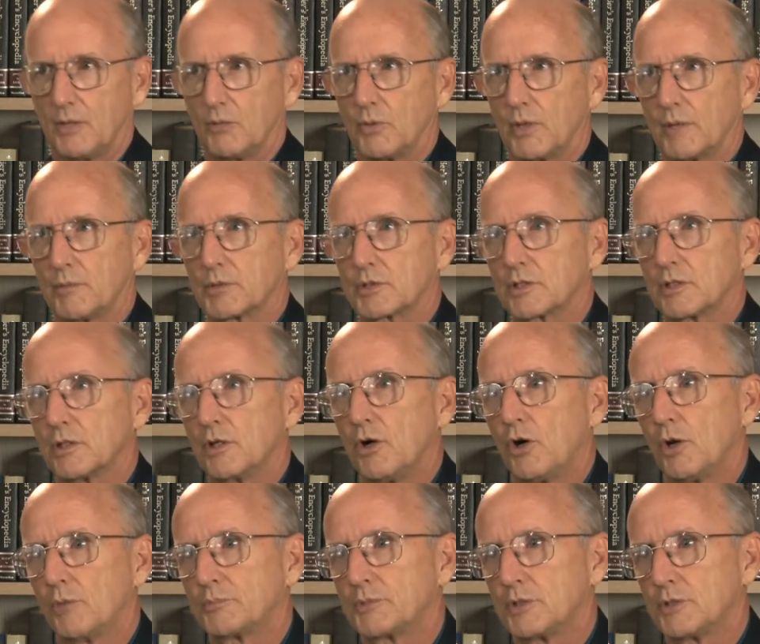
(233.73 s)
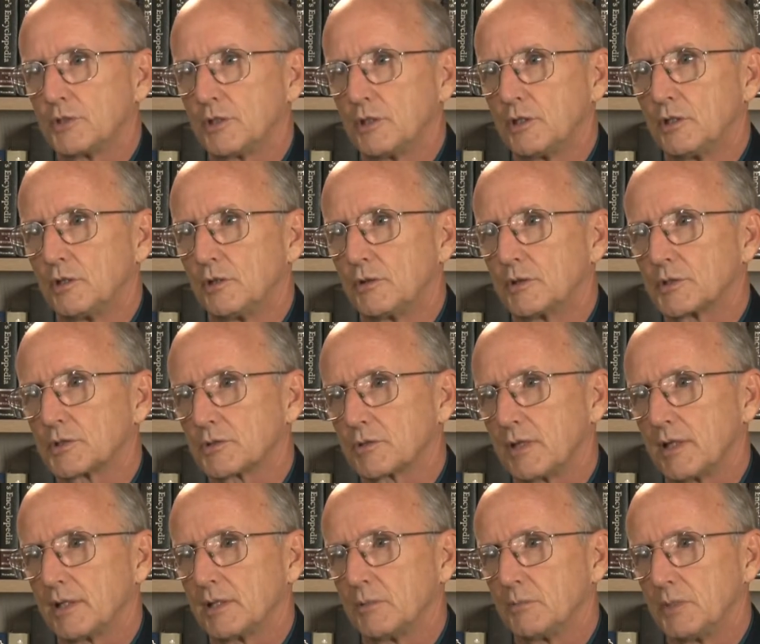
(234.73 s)
What he was going to hope to do is
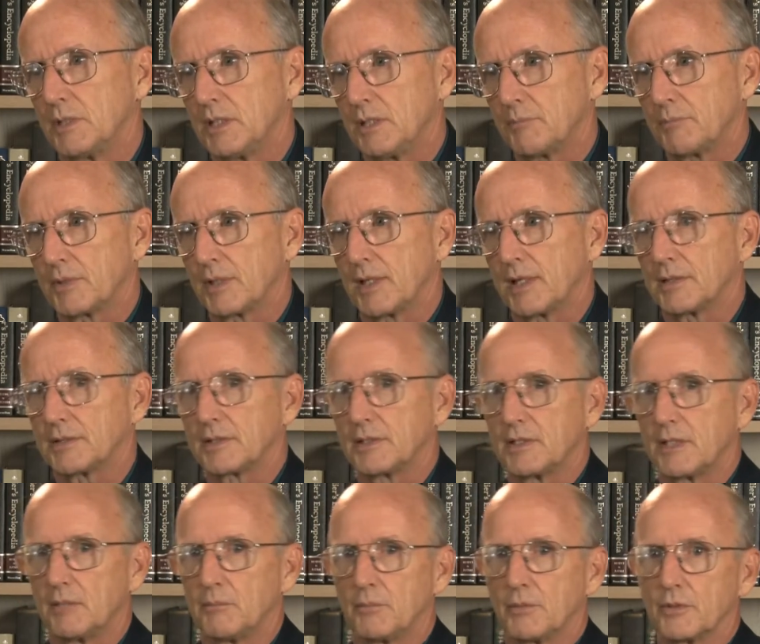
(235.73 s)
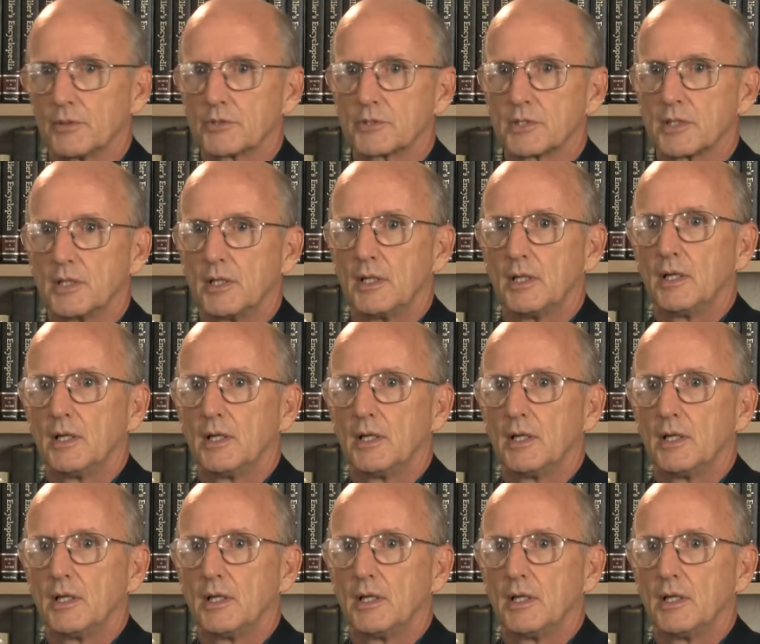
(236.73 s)
try to manipulate the numbers